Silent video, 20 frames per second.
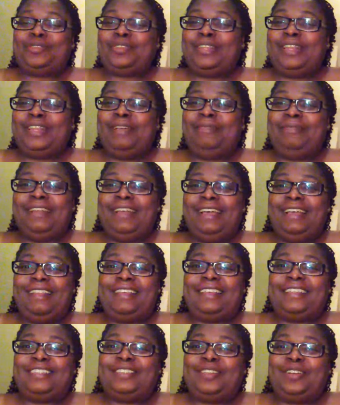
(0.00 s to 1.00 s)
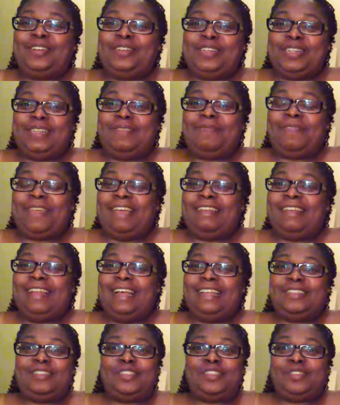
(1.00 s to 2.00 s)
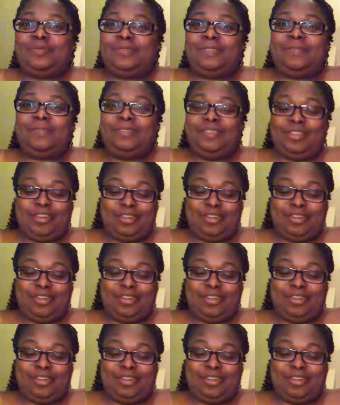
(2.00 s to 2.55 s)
So then when the other custodians found out that she was,